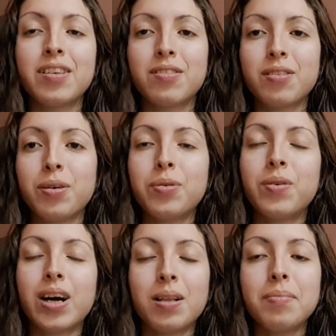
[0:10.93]

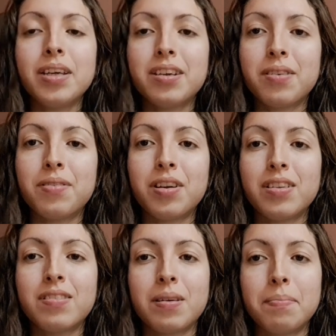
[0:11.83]
So I'll be
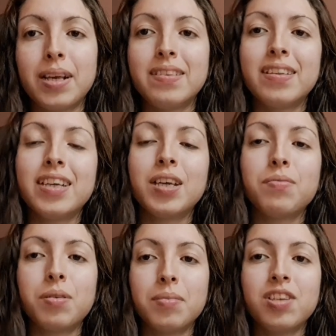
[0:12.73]
covering some basic
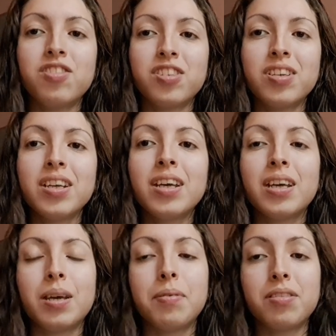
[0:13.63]
information
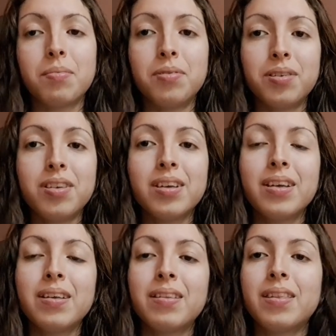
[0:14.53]
about the book,
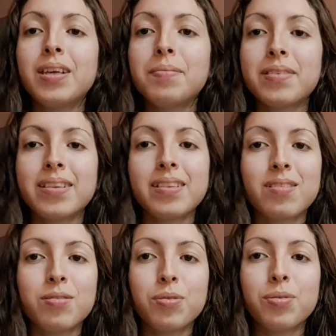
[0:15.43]
themes in the
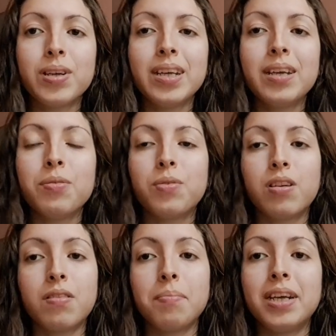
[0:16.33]
story,
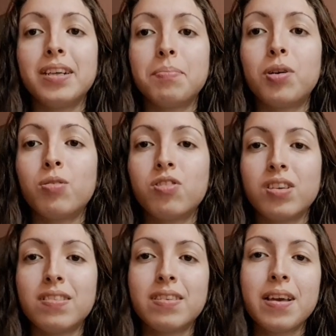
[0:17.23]
one of the main
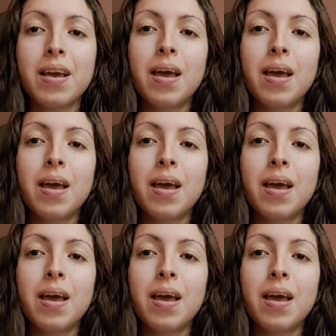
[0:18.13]
approaches,